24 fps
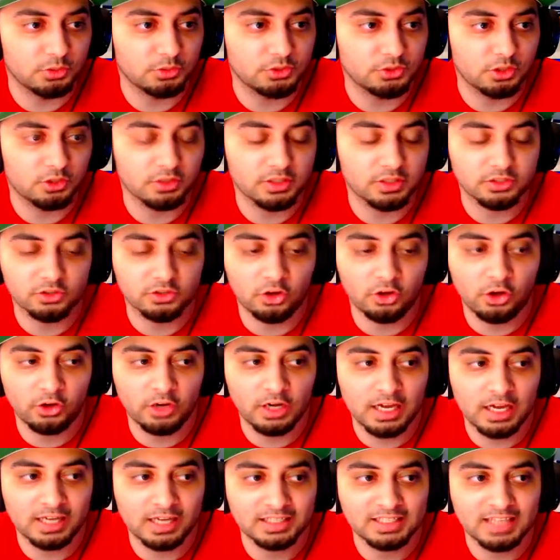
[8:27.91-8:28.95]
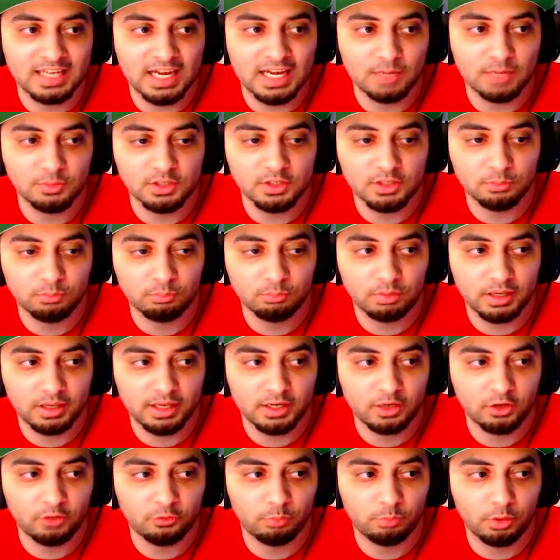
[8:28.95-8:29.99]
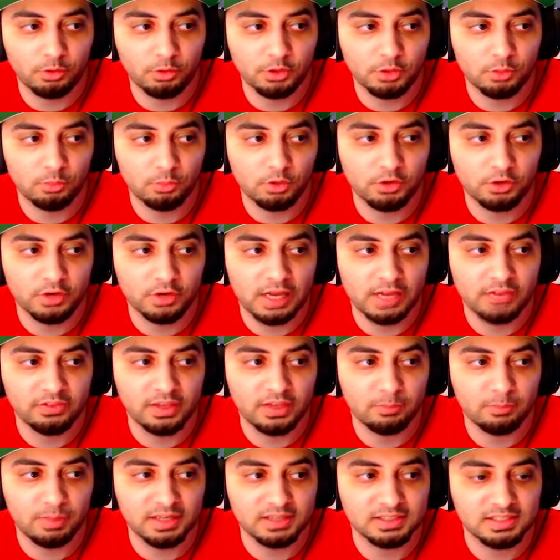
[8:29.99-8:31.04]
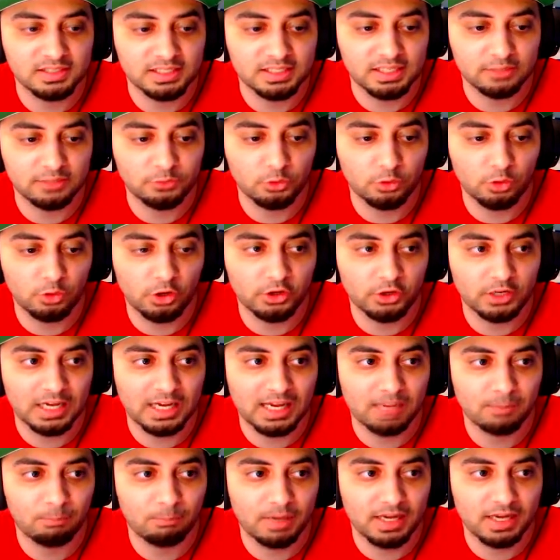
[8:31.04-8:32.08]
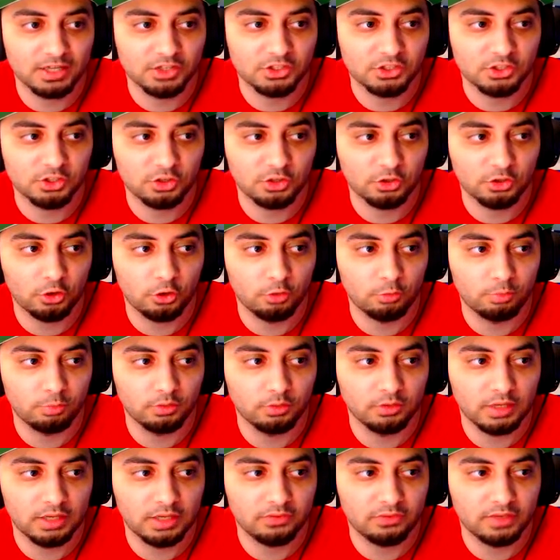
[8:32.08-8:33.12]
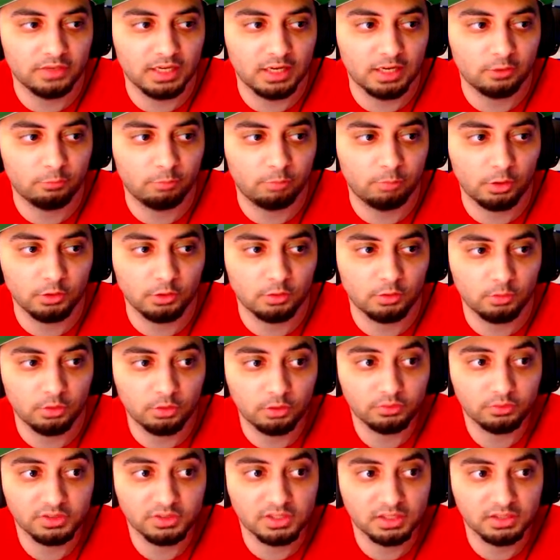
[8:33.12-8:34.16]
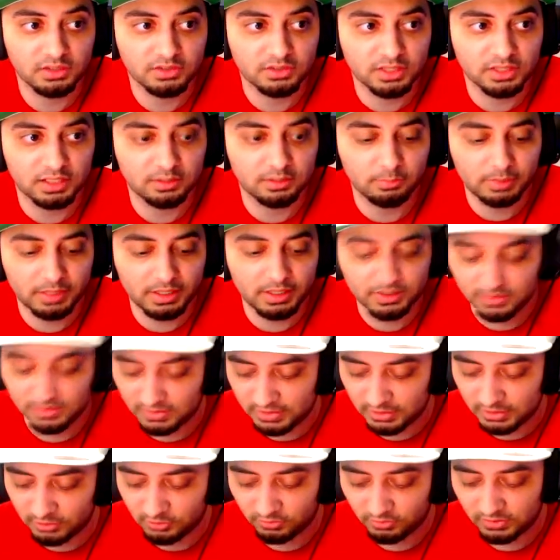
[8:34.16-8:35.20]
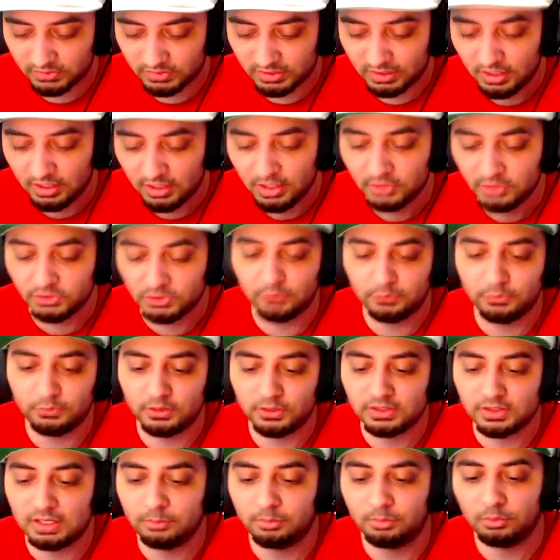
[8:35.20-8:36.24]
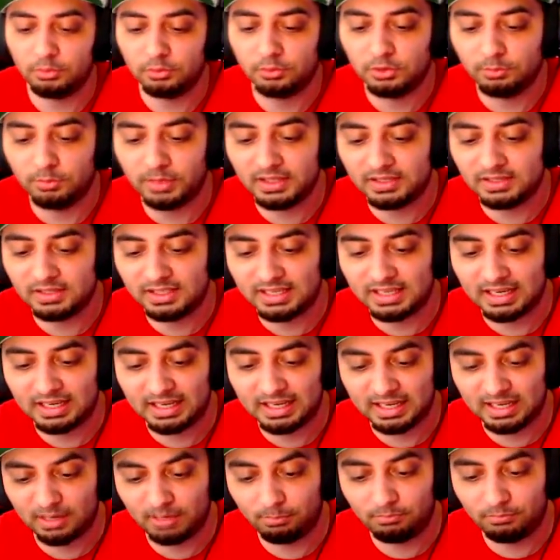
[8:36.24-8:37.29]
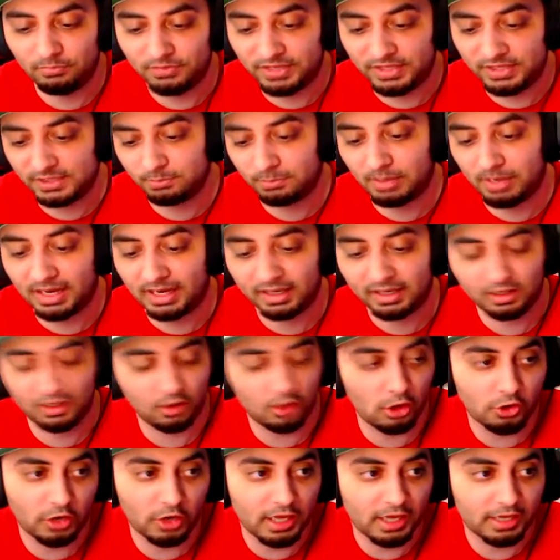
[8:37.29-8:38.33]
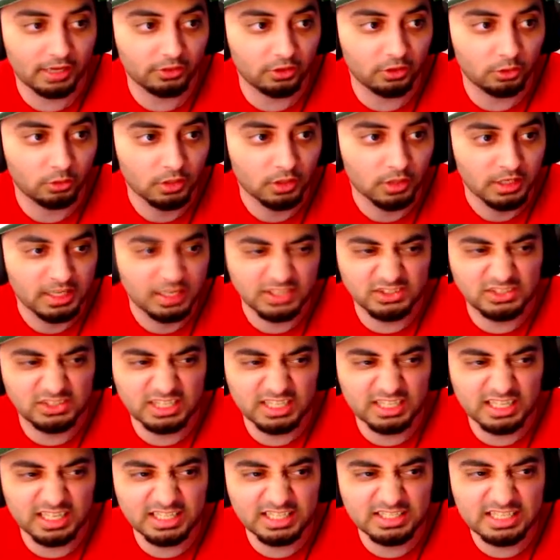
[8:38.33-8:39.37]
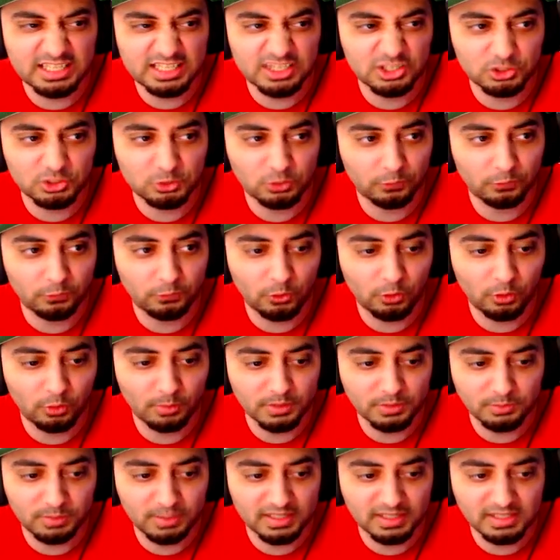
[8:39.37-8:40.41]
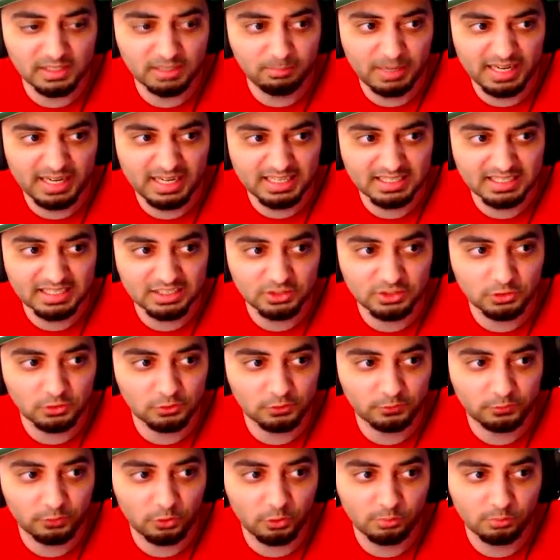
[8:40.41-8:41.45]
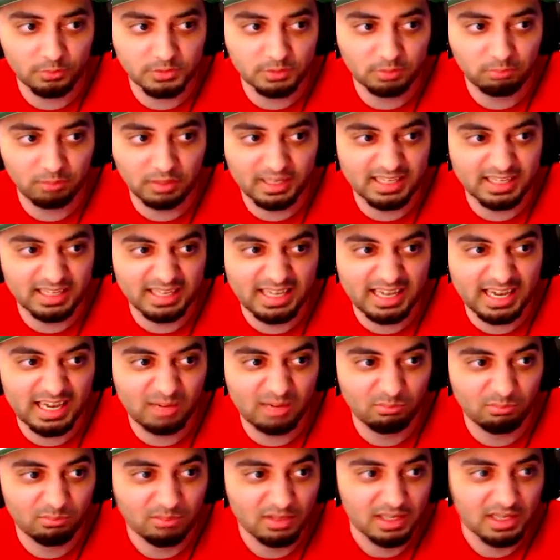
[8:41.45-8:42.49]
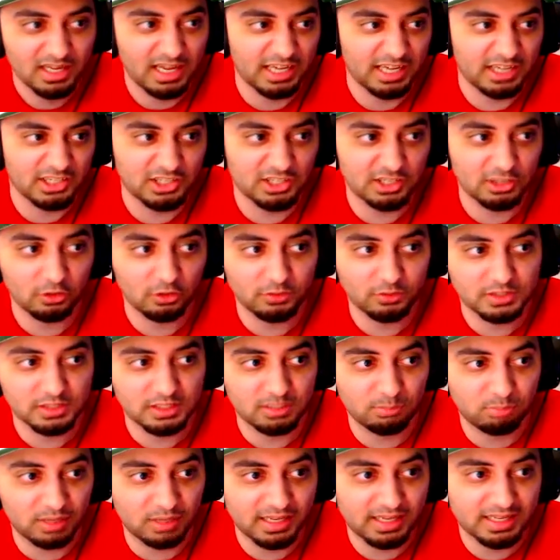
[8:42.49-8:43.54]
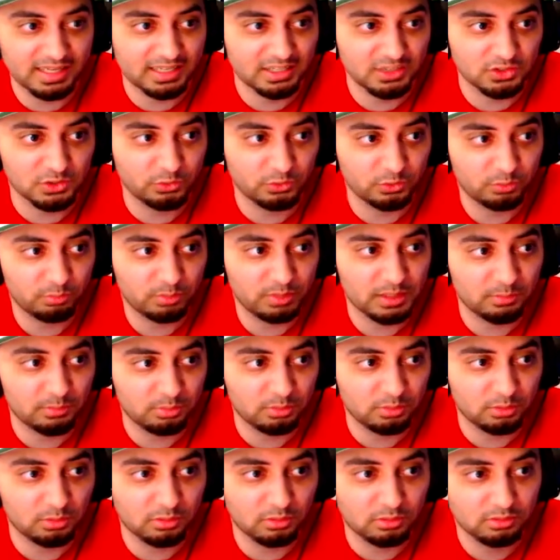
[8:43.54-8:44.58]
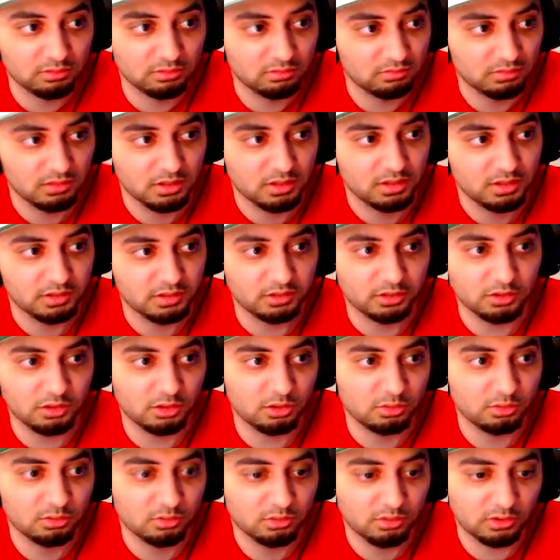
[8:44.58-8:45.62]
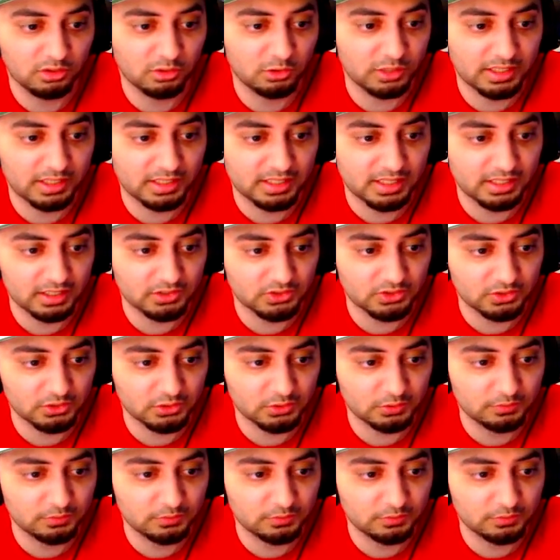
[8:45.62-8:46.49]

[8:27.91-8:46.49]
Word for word: So there's an online game you can play of Pokemon, and they basically give you online packs you can open, and they have Pokemon obviously inside the packs. It's literally the same. So for example, you basically get like a, this pack online though. It's di in digital form. It's basically a pack in digital form to play a game, and you can obviously play against other people, you know, all that kind of stuff.